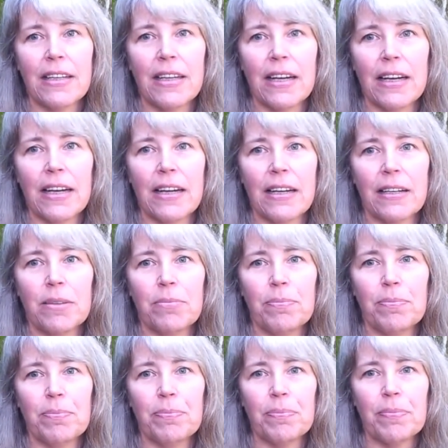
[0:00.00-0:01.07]

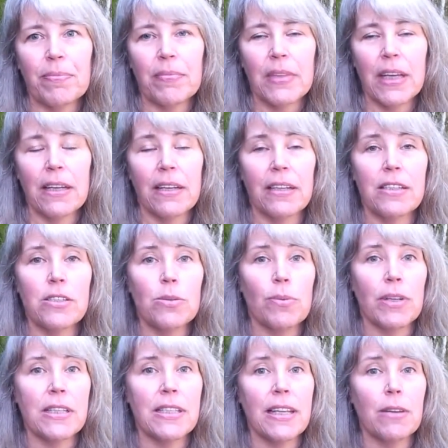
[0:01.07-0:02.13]
and I just
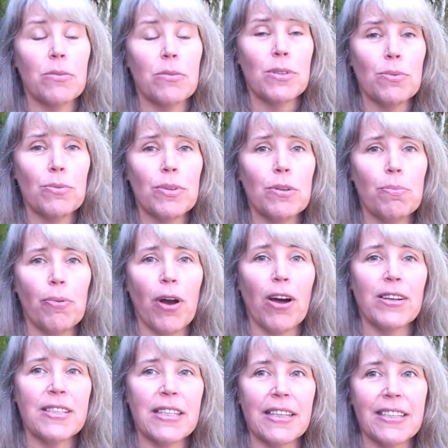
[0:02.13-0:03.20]
want to say it real
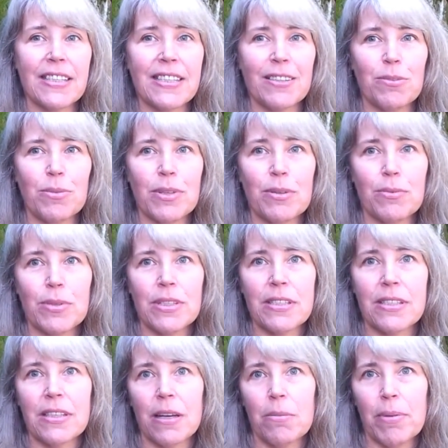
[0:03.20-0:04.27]
process. It
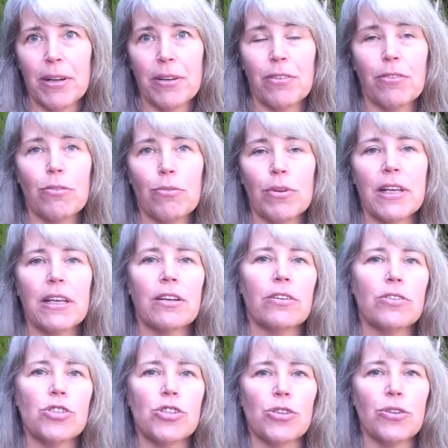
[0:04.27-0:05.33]
was about a 3-year
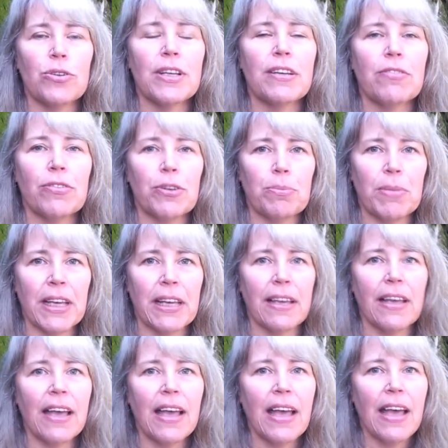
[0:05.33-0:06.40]
journey for me,
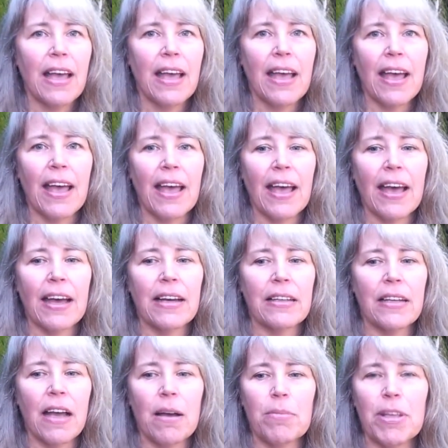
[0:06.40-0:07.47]

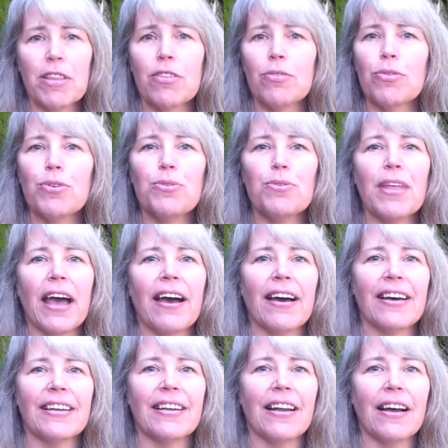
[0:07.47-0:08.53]
and coming through
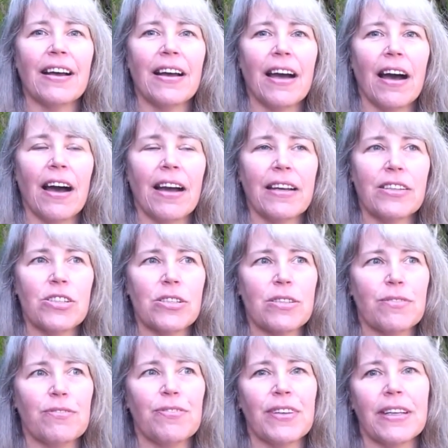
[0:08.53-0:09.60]
that, I
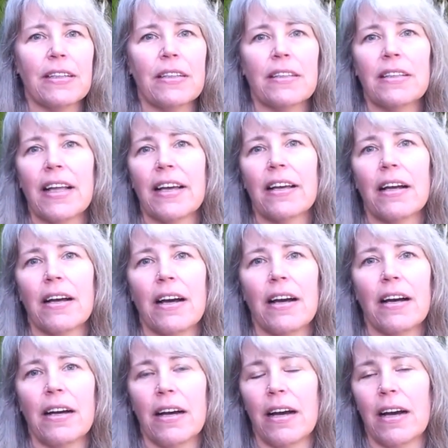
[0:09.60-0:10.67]
just feel like
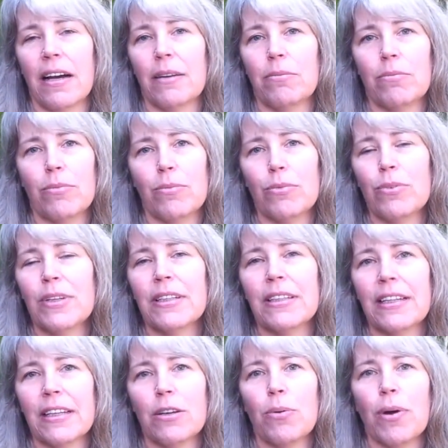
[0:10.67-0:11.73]
I'm
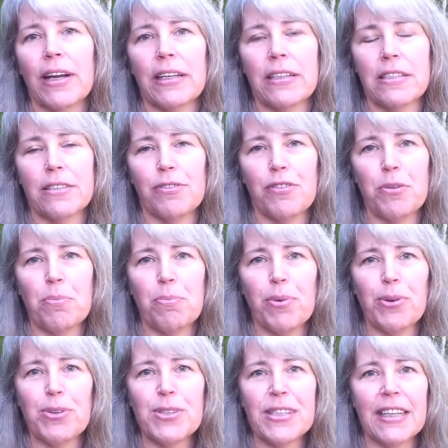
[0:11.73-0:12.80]
really quite a different
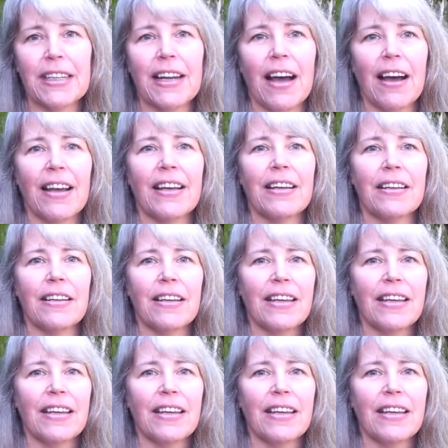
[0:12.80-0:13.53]
person. I